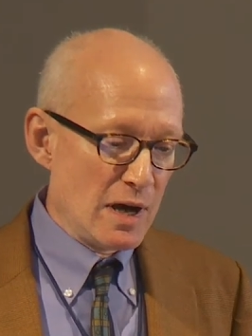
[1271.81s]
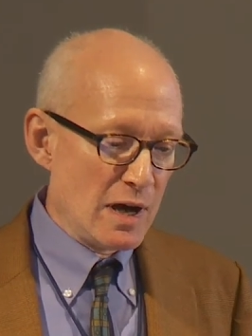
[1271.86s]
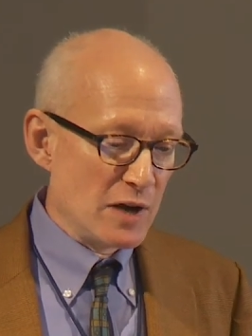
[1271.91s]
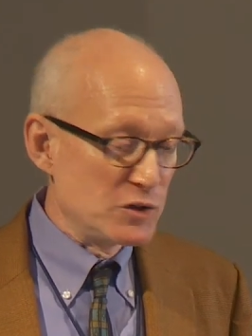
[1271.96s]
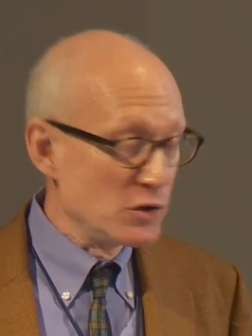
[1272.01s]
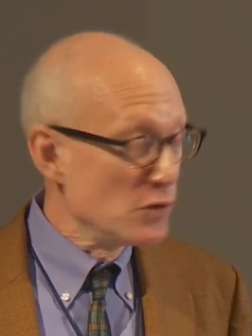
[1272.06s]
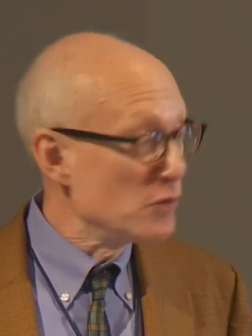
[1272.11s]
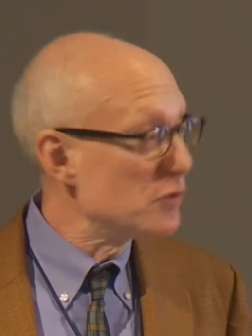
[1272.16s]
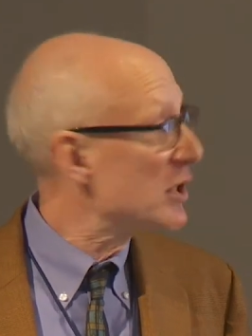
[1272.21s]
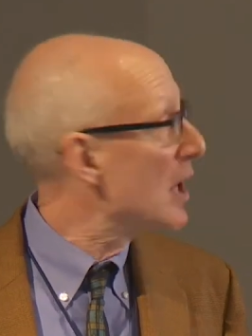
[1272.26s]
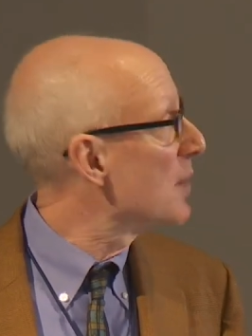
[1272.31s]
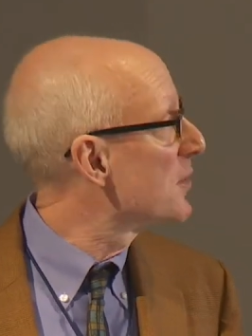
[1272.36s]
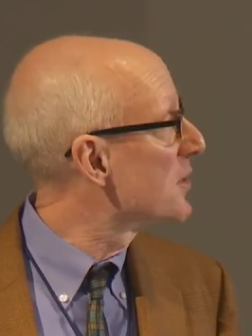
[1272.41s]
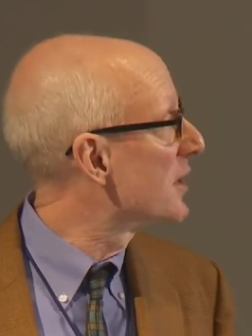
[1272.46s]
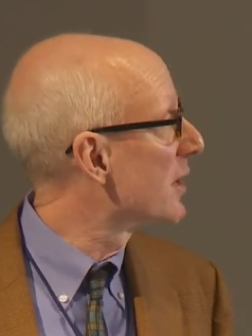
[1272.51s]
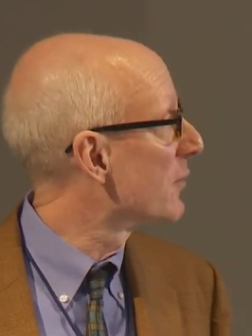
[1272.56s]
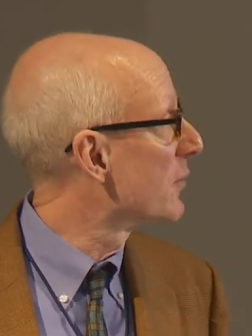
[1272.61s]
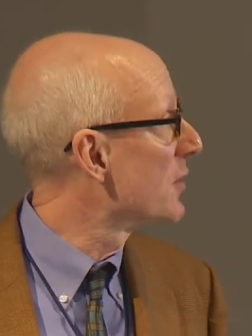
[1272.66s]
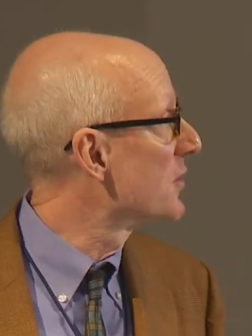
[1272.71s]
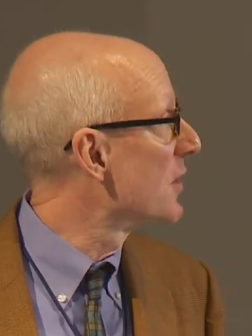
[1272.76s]
Two
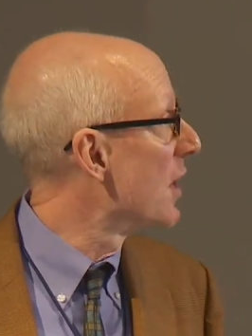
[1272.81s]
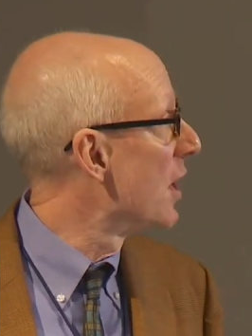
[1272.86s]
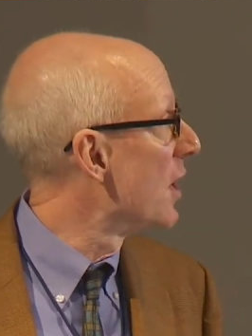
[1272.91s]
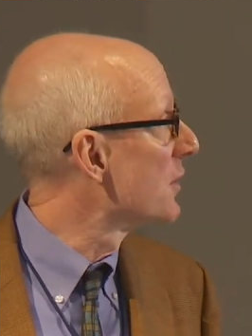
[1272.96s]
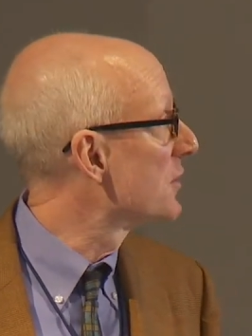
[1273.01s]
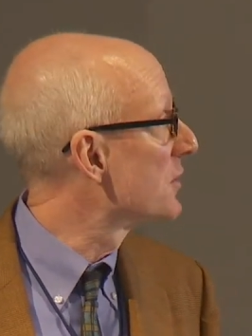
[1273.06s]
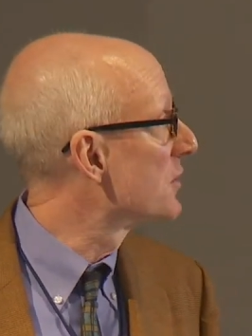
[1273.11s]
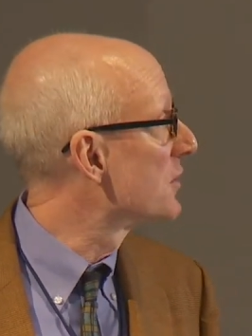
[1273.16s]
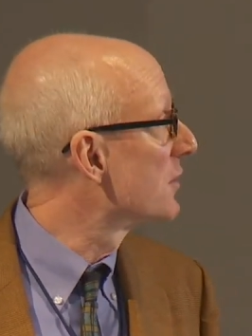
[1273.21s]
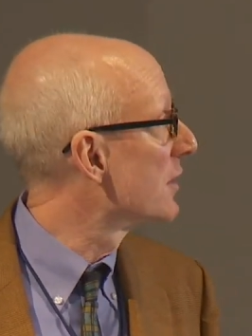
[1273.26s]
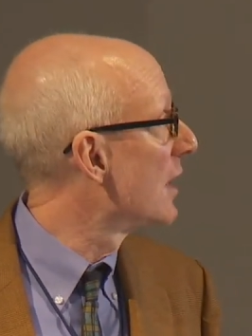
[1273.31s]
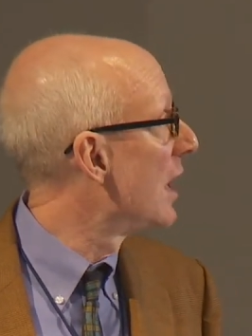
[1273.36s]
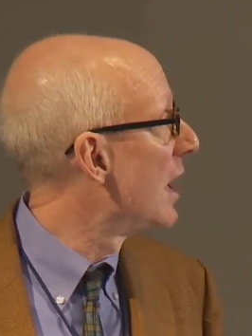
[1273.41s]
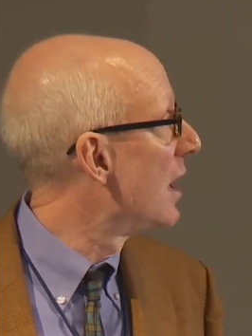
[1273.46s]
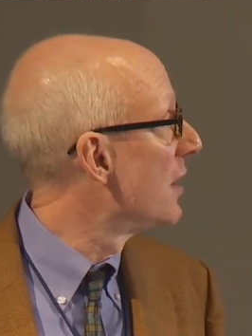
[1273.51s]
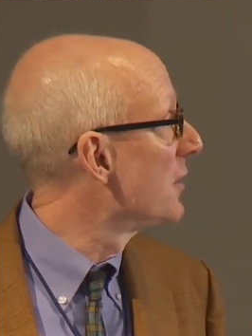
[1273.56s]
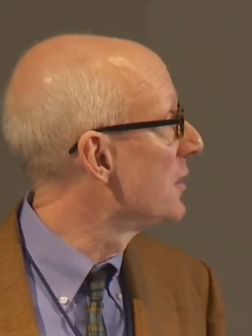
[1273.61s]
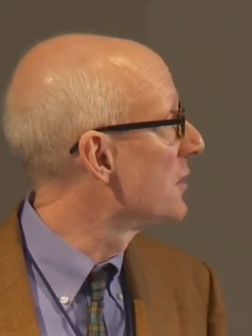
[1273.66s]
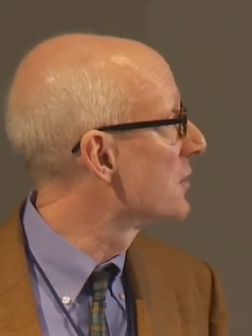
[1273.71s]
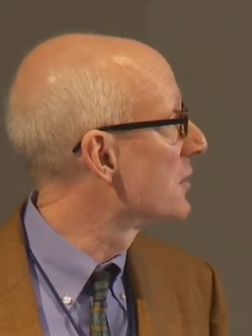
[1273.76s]
substantive results.
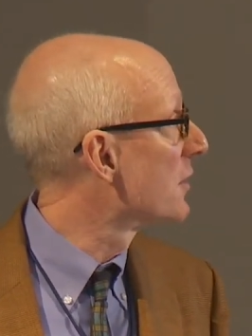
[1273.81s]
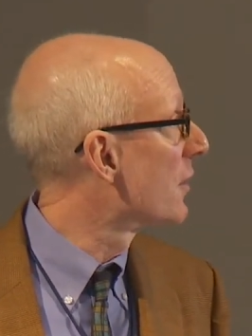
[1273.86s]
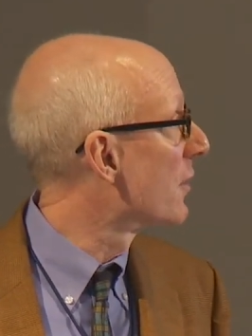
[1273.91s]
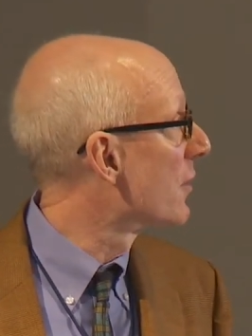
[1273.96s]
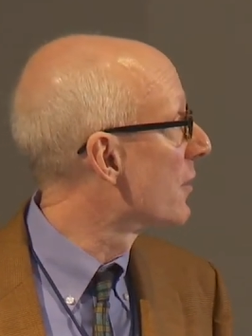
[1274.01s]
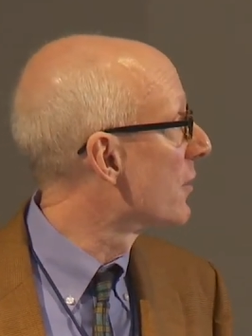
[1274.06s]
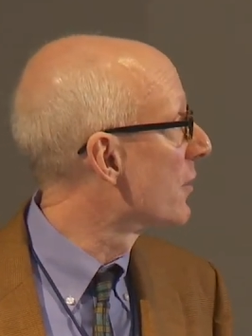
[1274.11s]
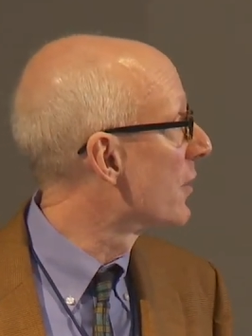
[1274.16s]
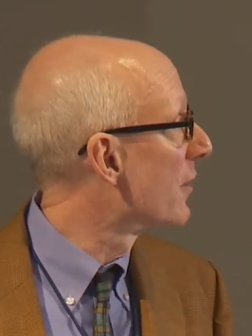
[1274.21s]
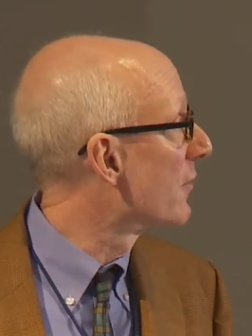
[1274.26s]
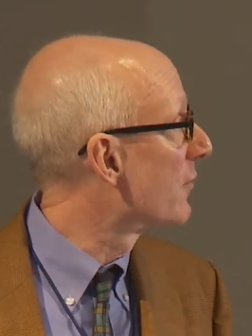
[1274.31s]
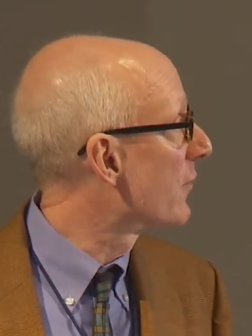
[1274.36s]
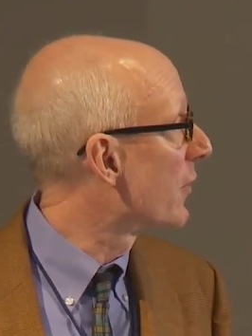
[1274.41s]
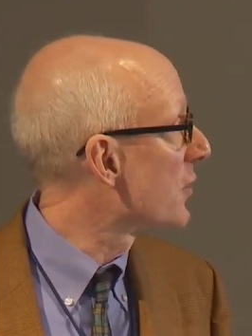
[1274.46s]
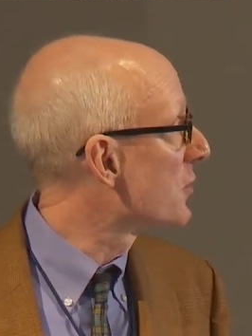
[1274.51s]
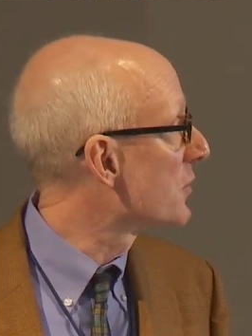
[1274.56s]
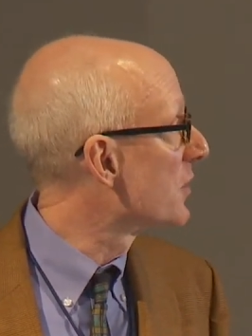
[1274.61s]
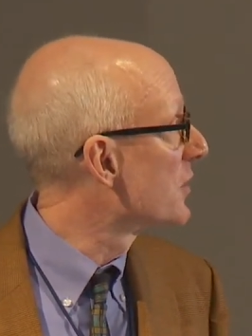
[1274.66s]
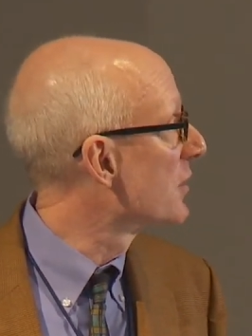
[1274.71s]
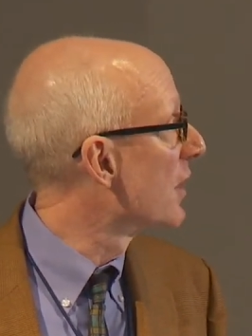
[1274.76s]
These are the
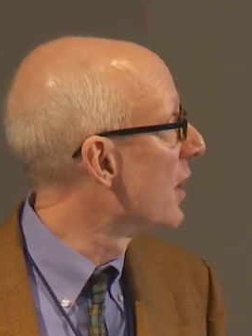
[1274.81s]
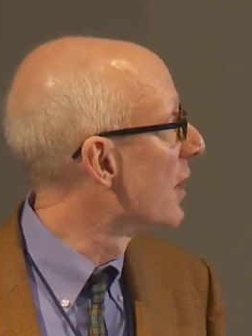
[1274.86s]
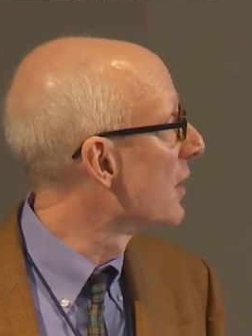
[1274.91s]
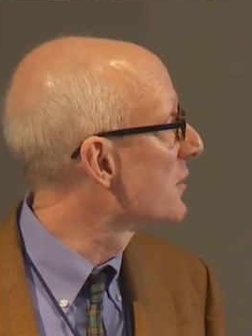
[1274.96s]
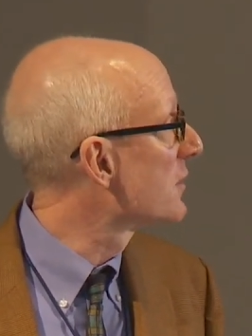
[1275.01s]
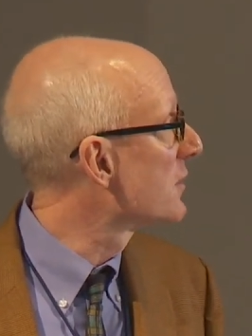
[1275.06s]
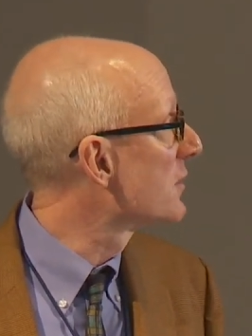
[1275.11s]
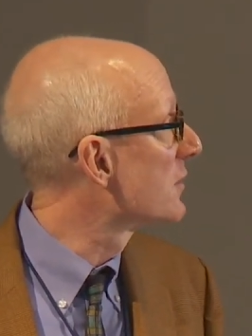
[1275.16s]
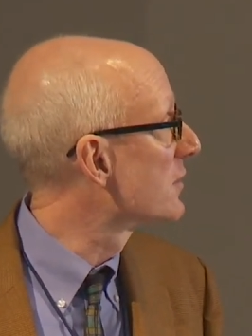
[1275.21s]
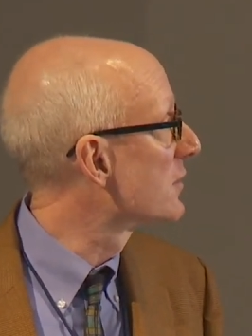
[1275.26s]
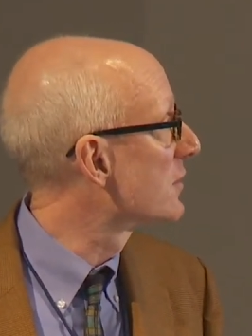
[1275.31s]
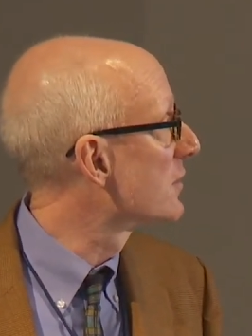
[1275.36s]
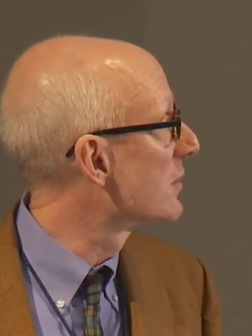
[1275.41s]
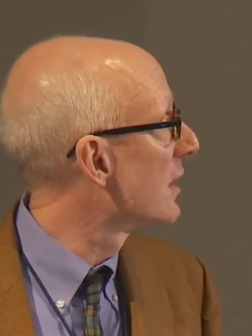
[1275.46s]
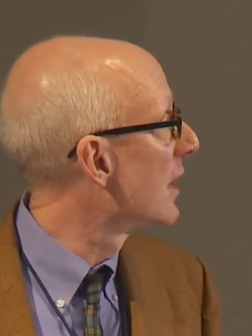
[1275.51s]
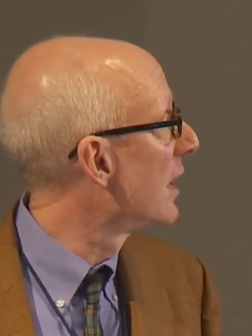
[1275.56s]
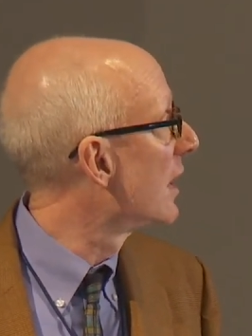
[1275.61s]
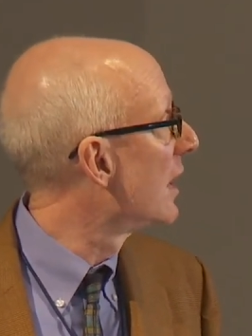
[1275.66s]
first results